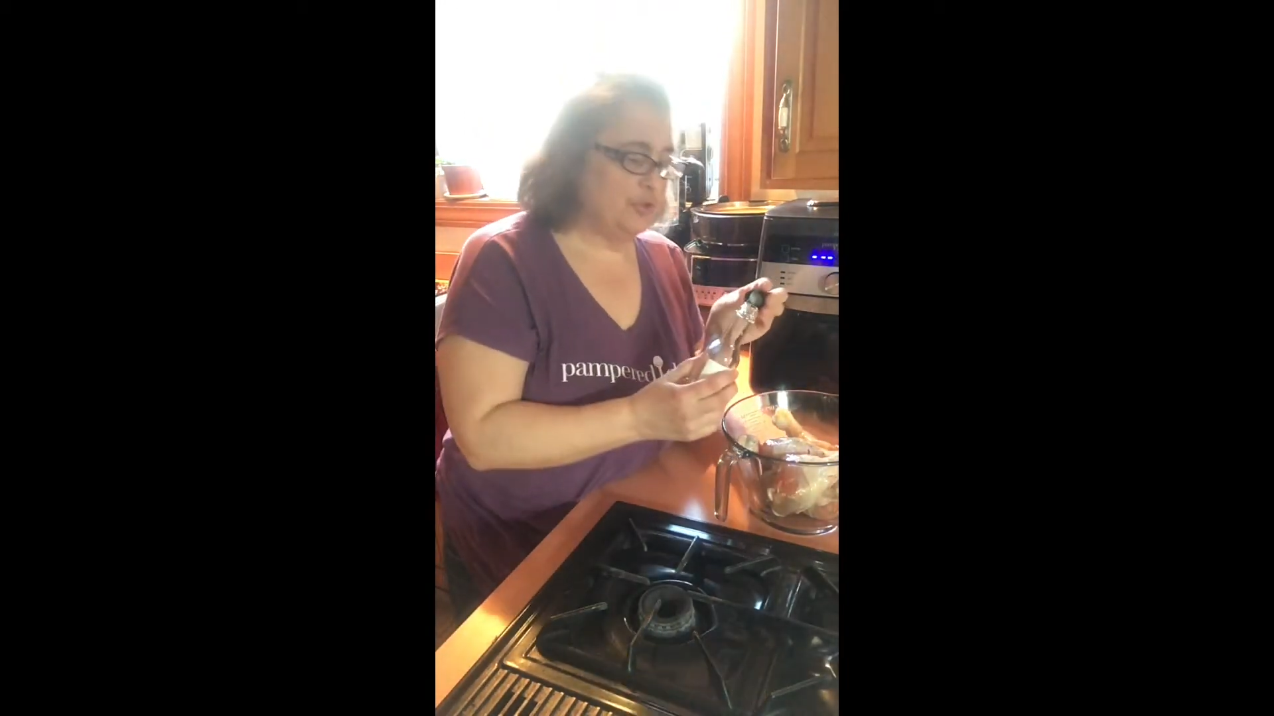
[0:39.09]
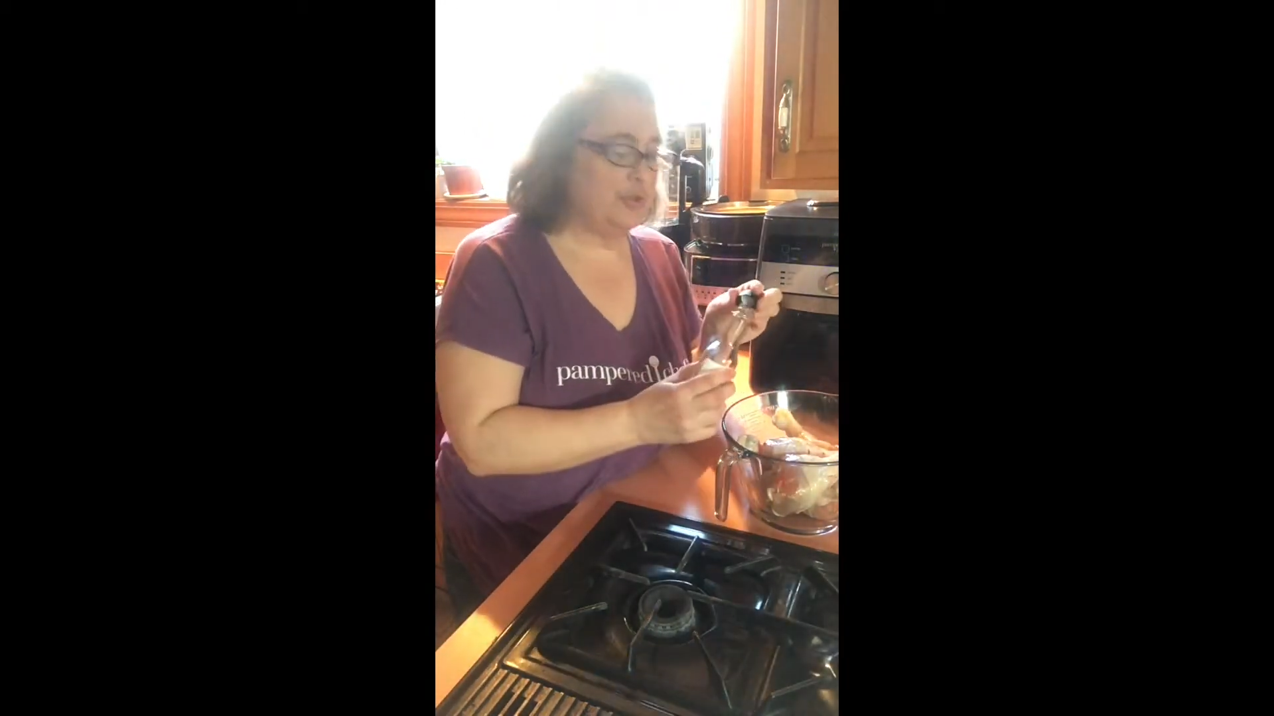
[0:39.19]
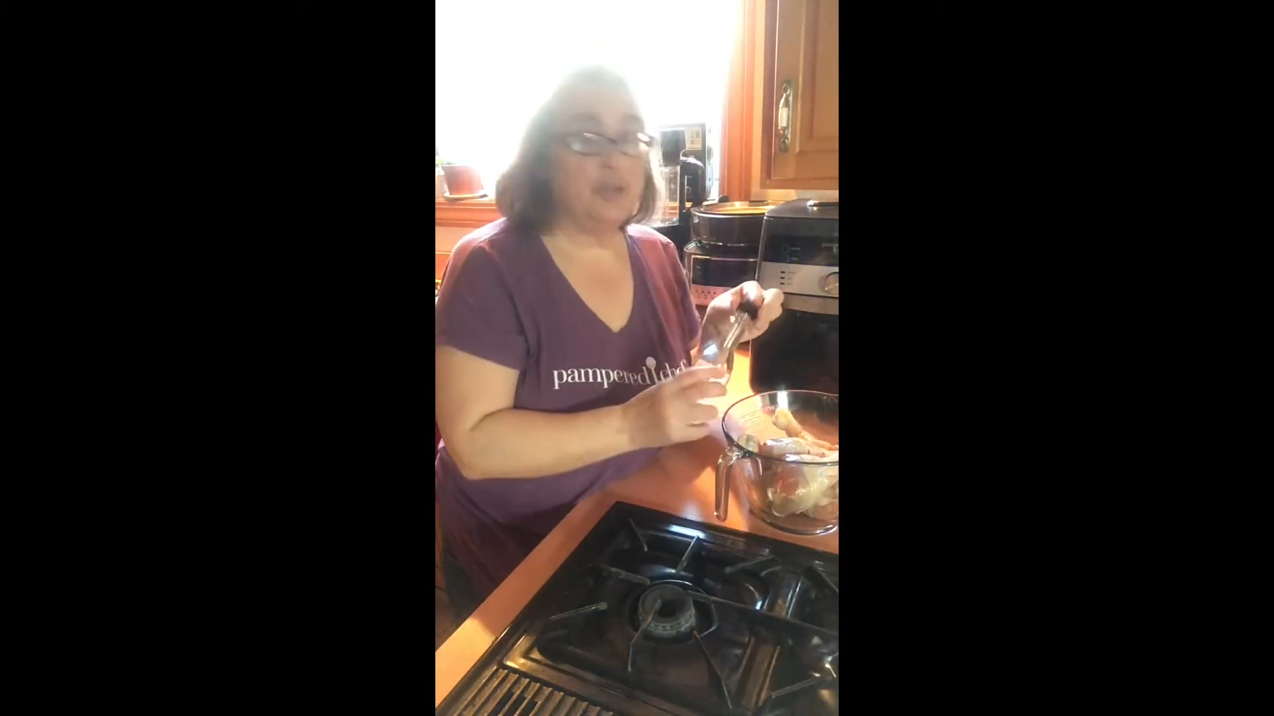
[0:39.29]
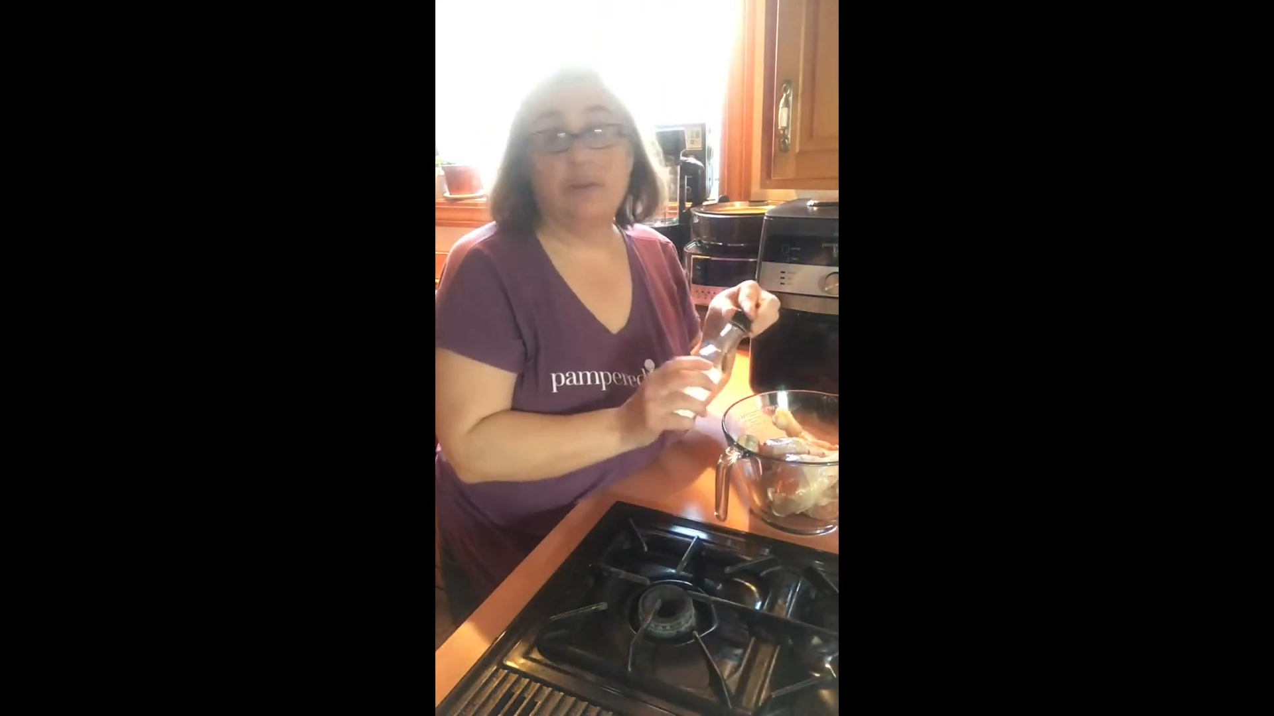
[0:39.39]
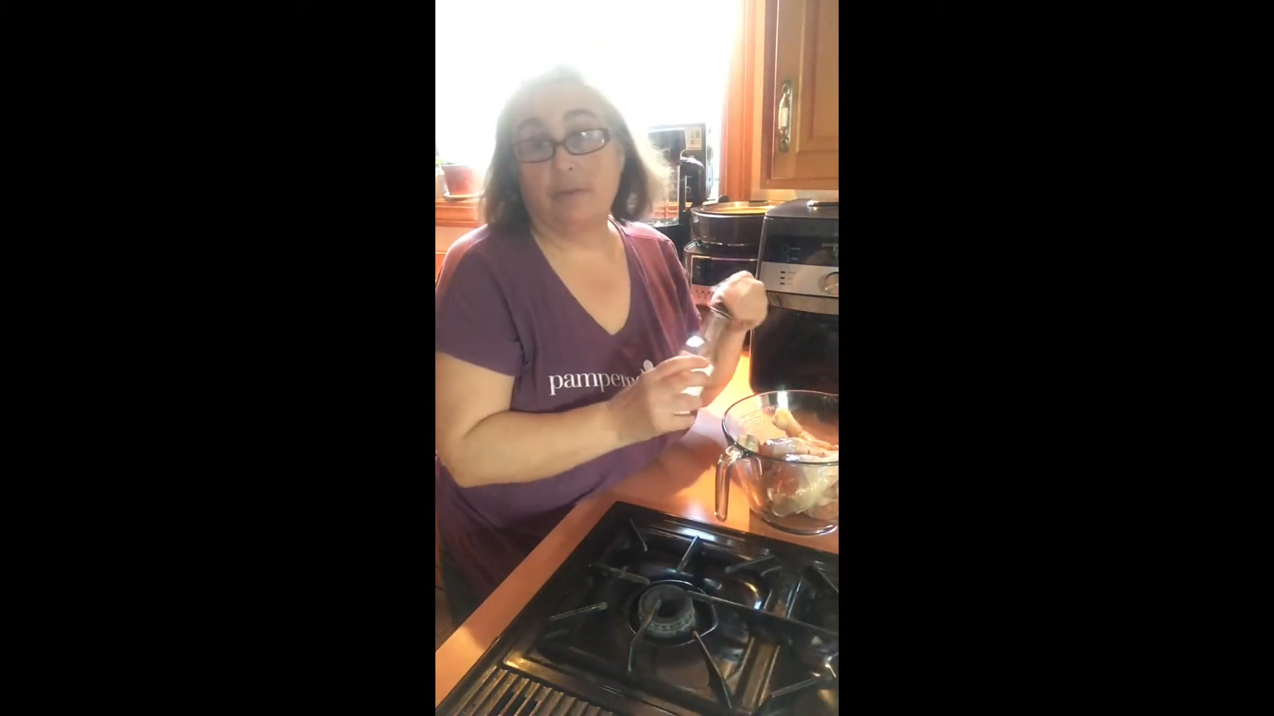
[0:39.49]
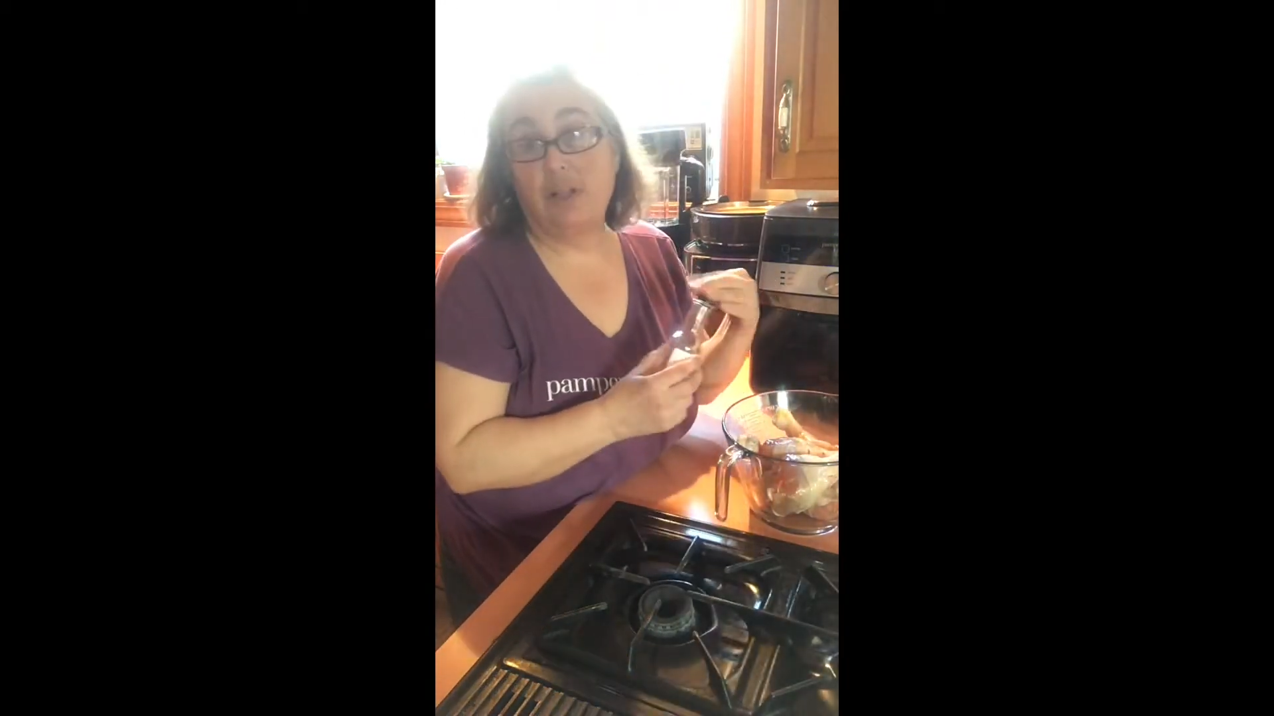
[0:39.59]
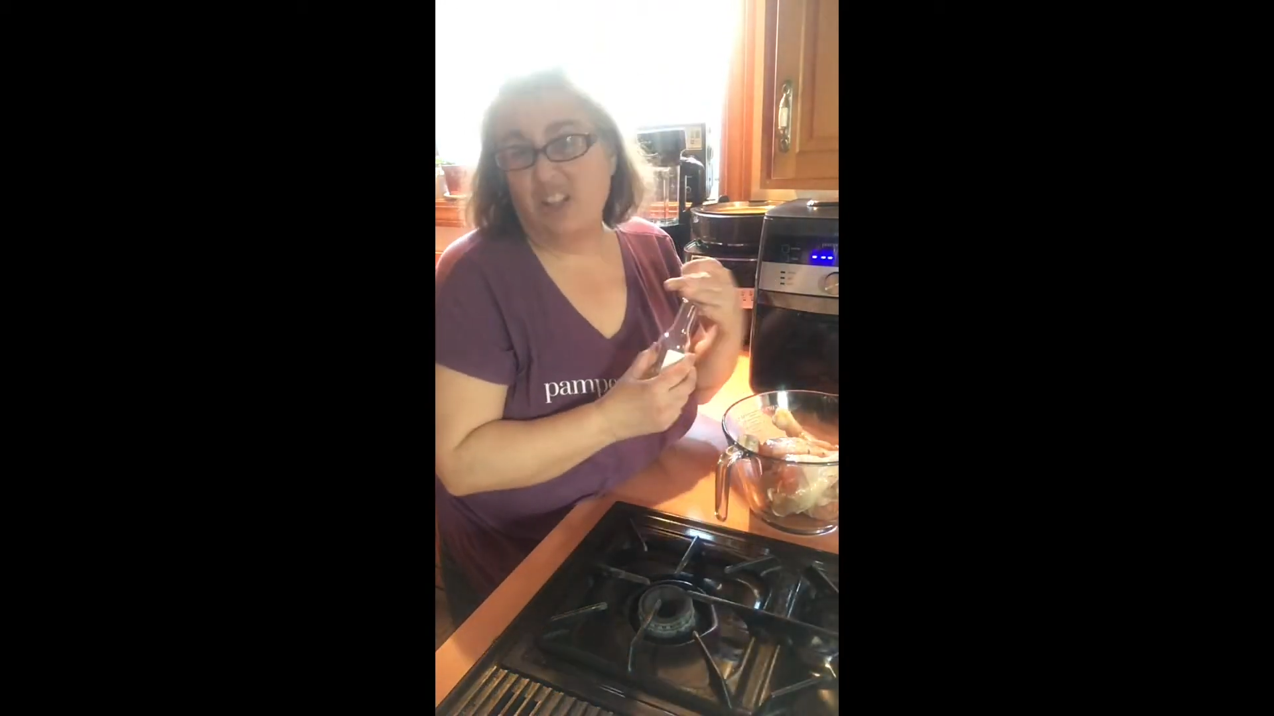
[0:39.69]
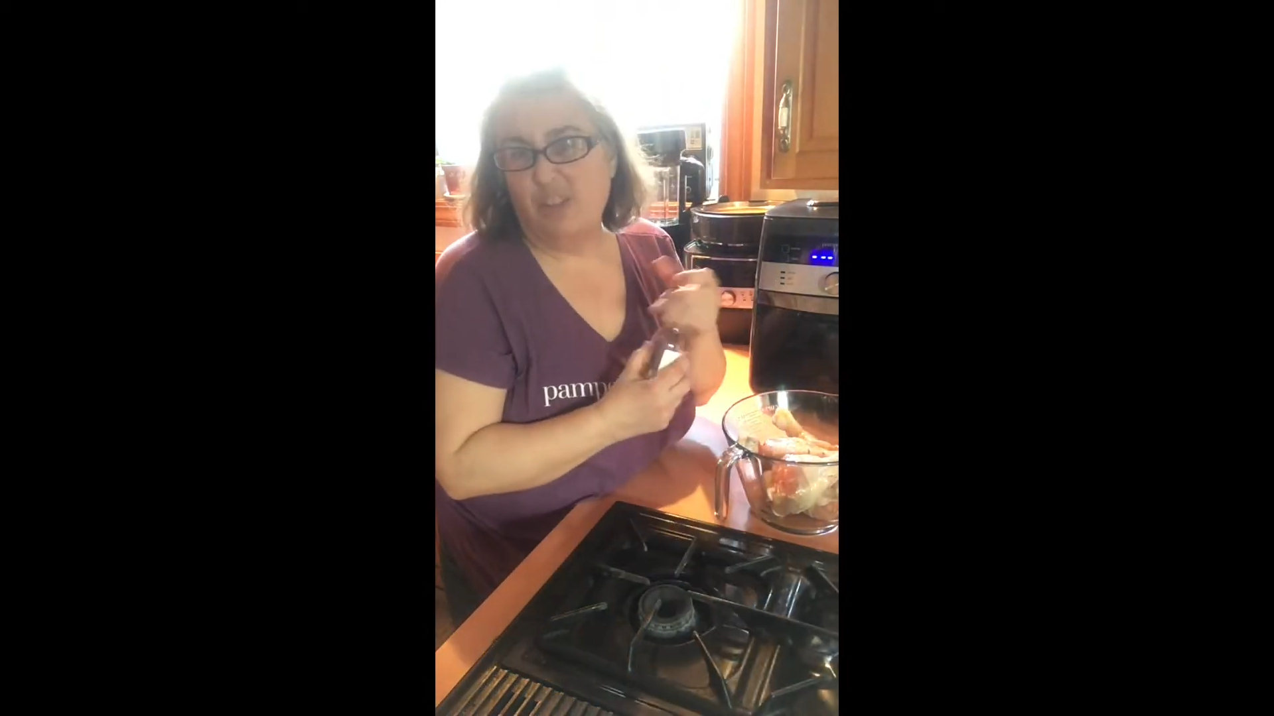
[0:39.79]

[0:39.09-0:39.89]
a little